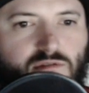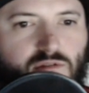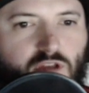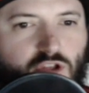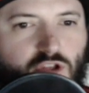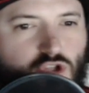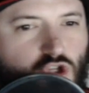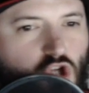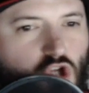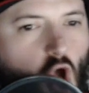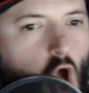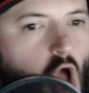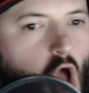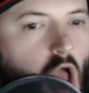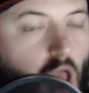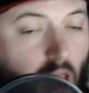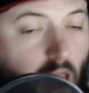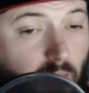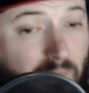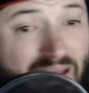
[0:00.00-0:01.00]
It
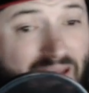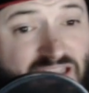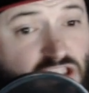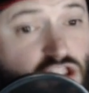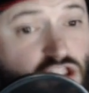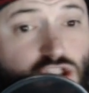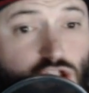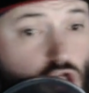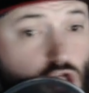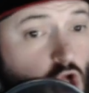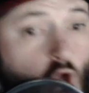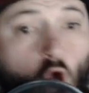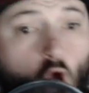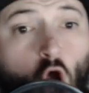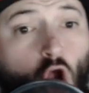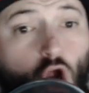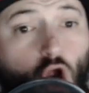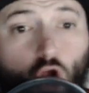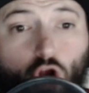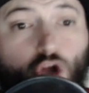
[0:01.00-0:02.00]
basically took
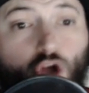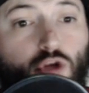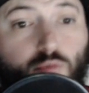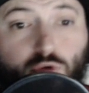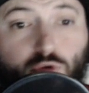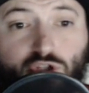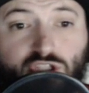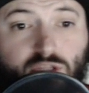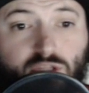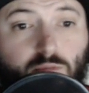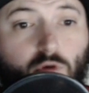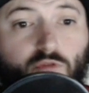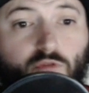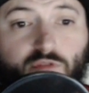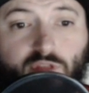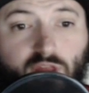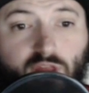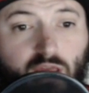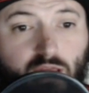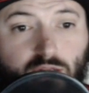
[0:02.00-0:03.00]
hunger to push them over
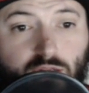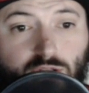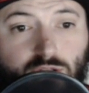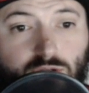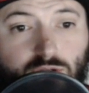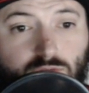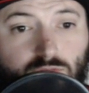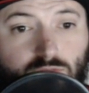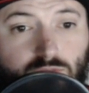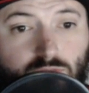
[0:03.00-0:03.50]
the edge.